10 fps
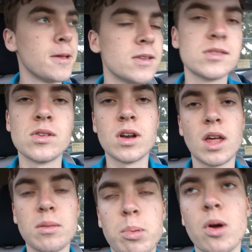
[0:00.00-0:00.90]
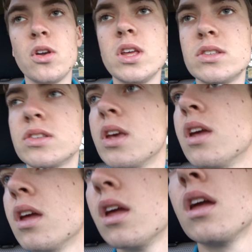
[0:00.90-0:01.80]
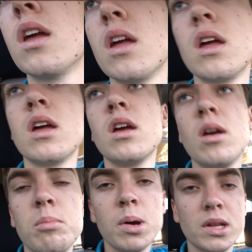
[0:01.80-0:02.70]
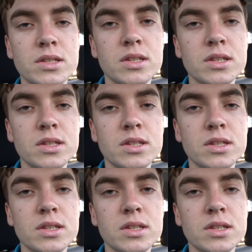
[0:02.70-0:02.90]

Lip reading: sorted out the ponies. But